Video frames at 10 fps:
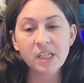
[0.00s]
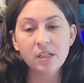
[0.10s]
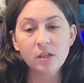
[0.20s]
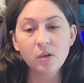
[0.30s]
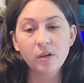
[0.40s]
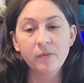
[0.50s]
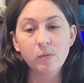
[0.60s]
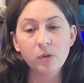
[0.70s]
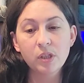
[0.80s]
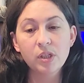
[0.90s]
So if you
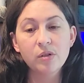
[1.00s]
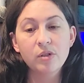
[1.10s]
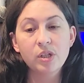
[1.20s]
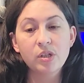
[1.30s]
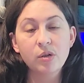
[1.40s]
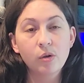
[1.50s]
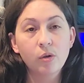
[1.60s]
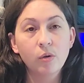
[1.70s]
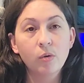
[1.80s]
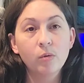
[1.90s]
want to, just
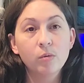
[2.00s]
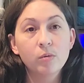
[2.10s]
Google